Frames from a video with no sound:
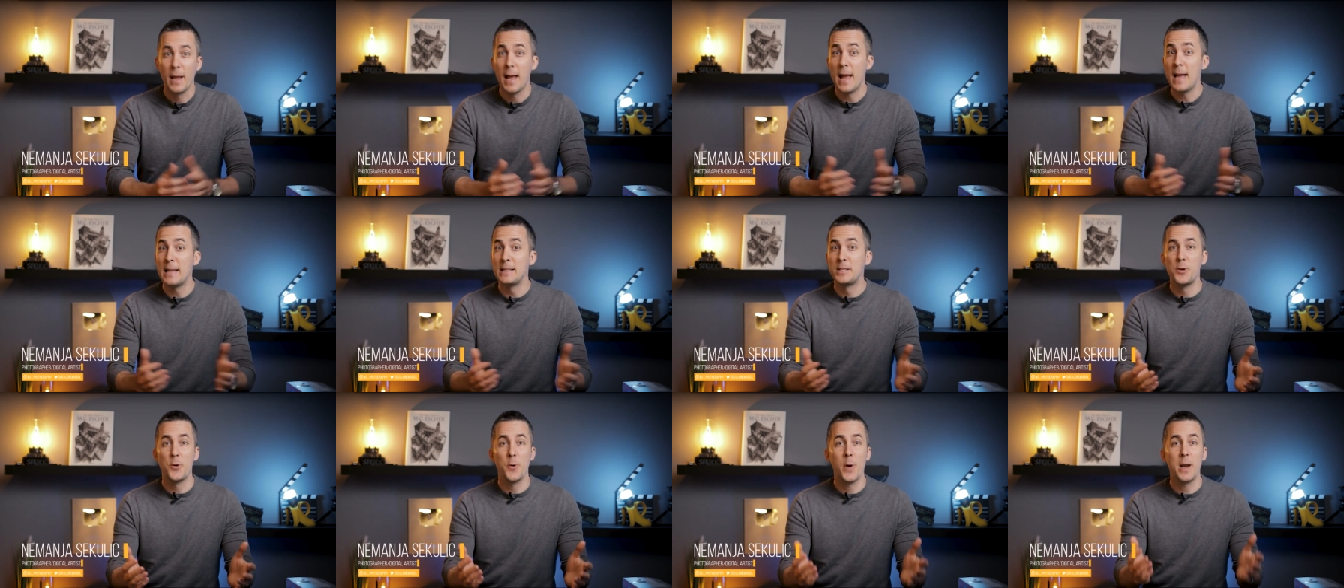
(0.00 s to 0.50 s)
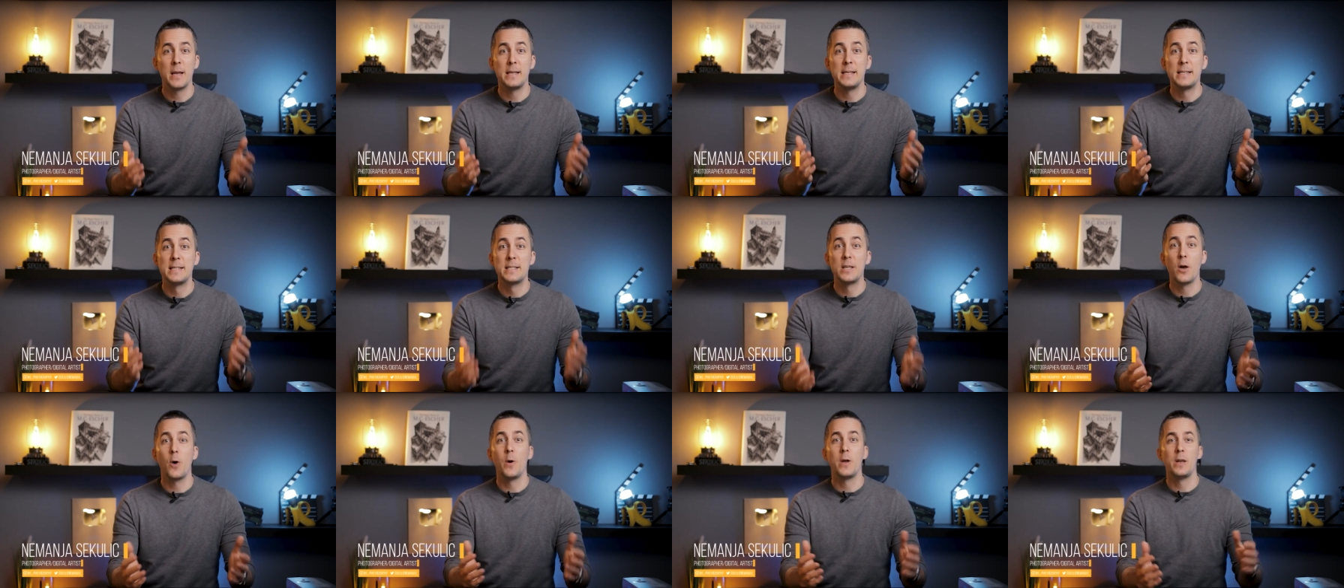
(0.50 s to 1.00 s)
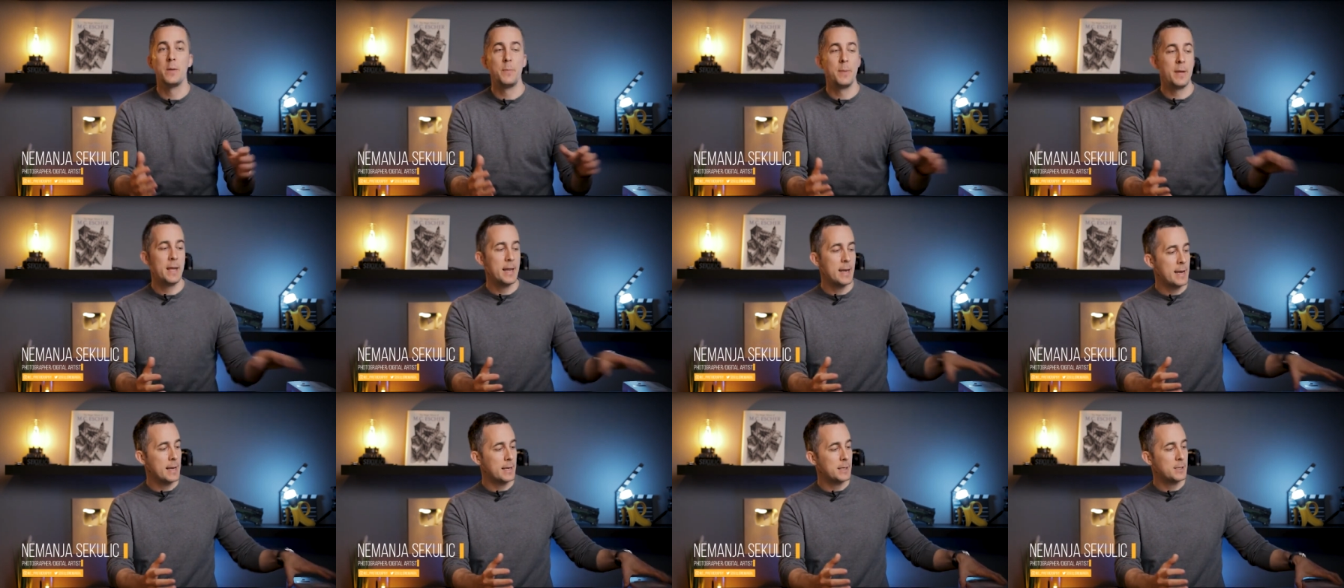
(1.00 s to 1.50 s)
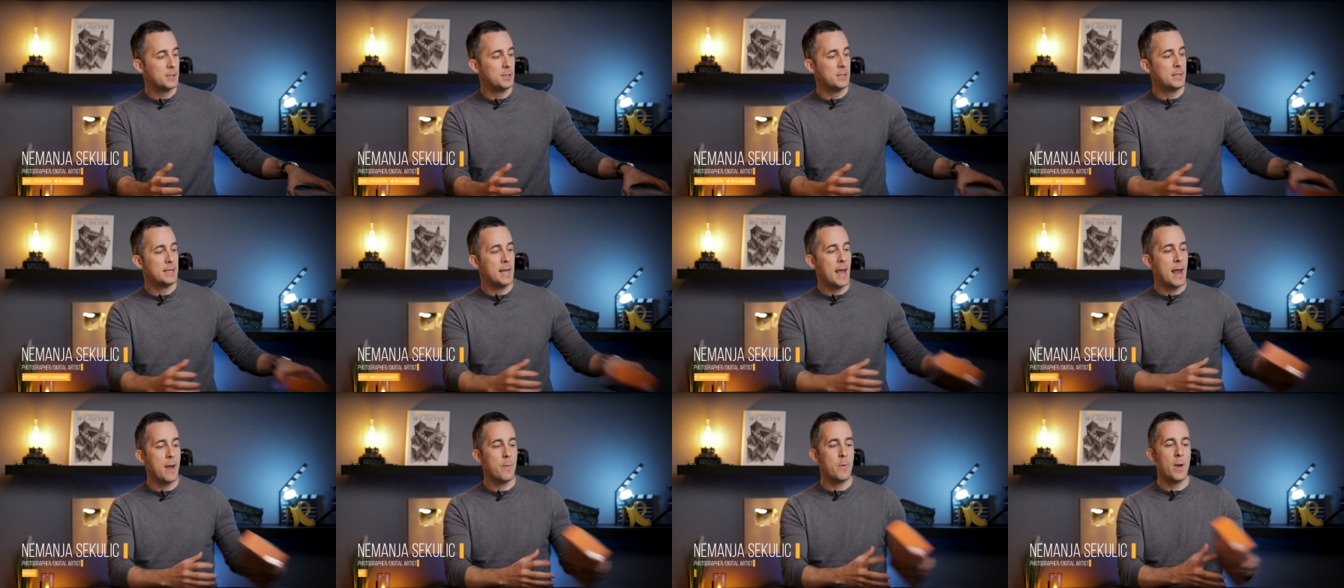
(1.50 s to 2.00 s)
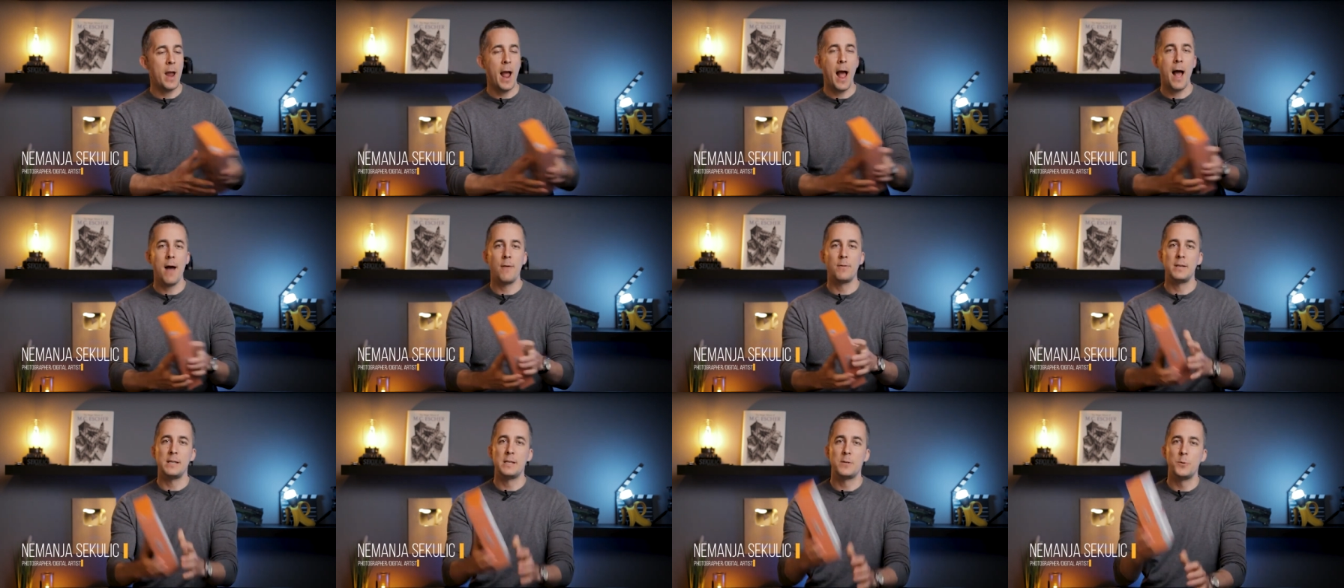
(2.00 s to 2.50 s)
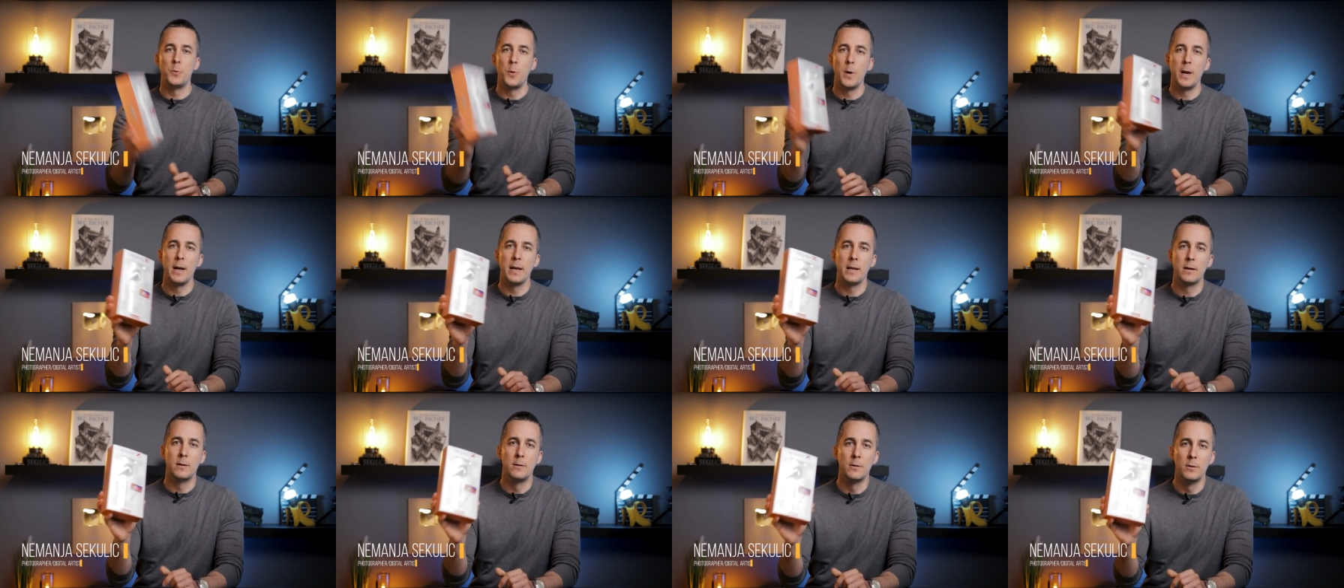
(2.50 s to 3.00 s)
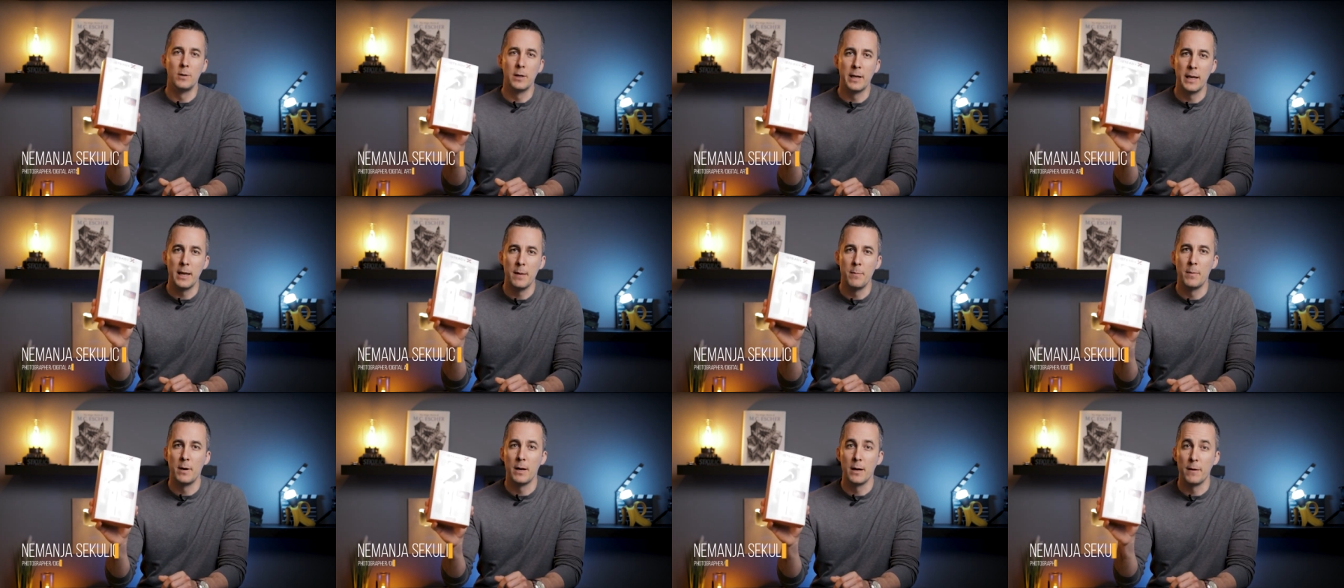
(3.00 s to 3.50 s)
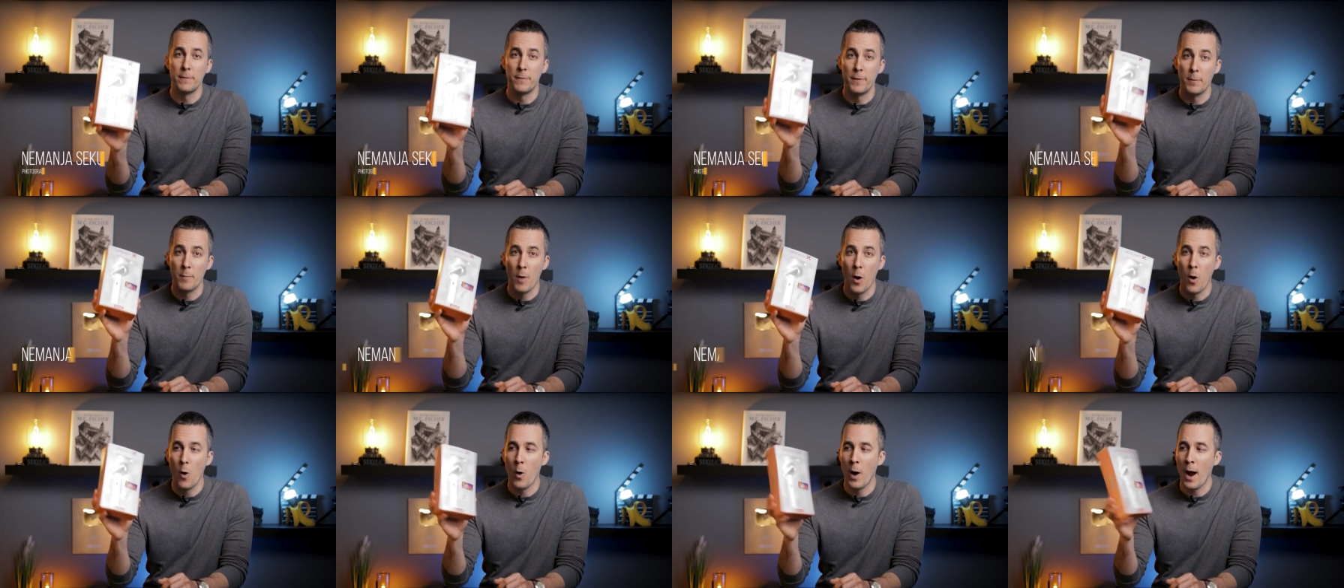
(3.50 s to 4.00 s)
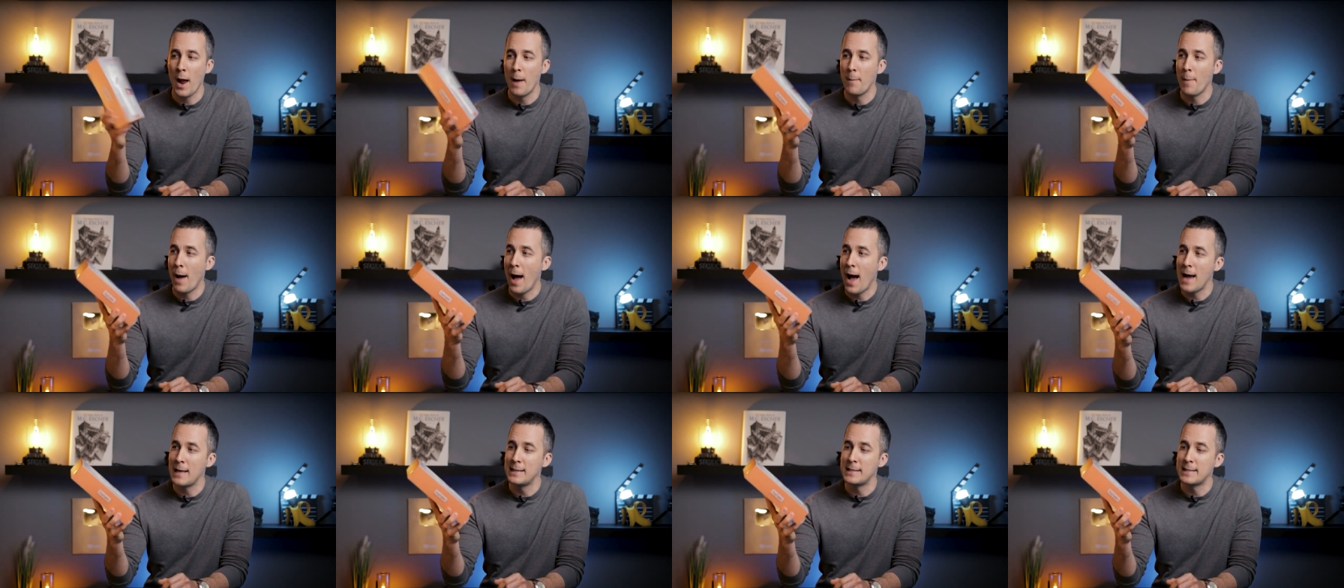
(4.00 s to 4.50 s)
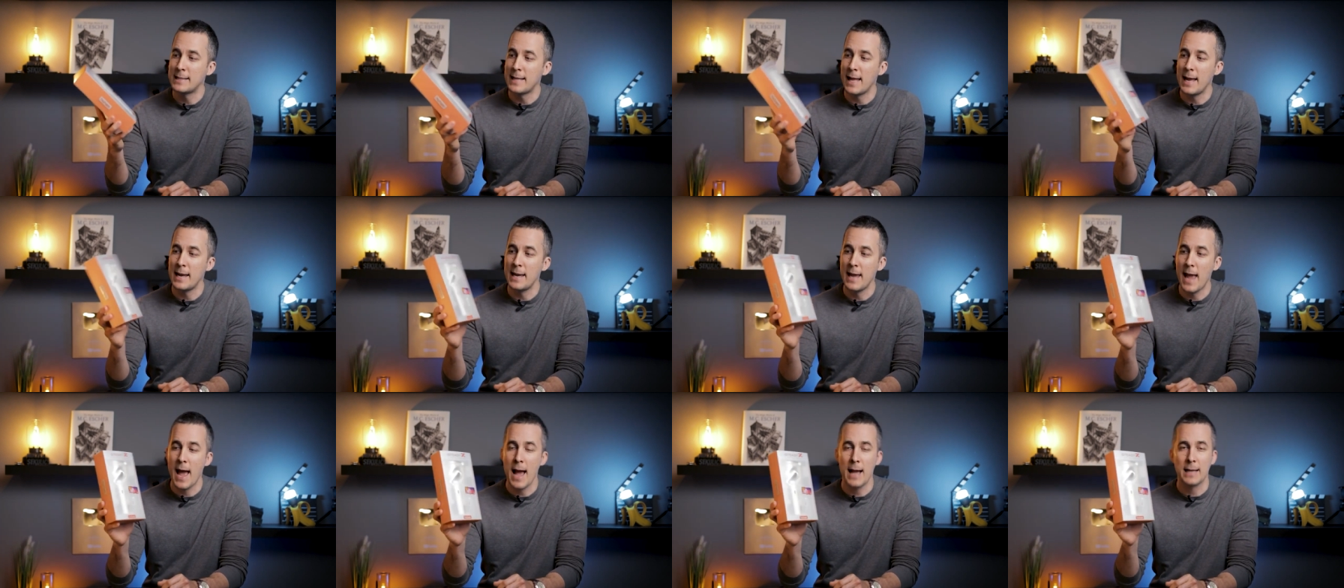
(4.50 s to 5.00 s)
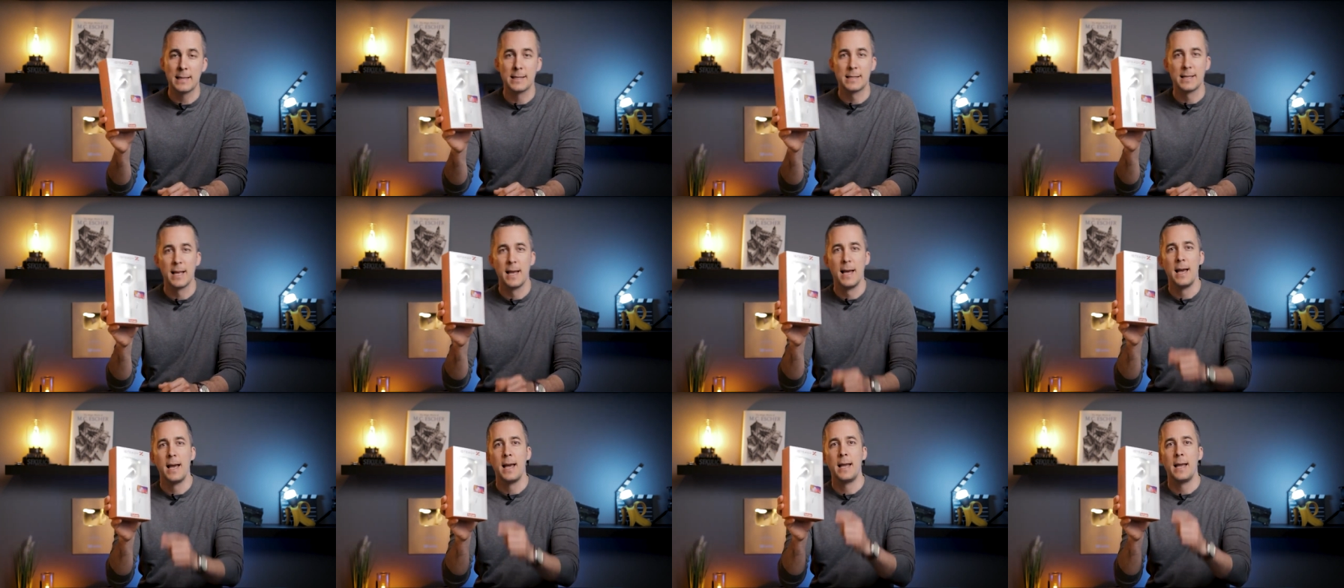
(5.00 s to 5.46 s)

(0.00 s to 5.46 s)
As you already saw at the beginning, today we have this really cool gimbal from Hohem, iSteady X.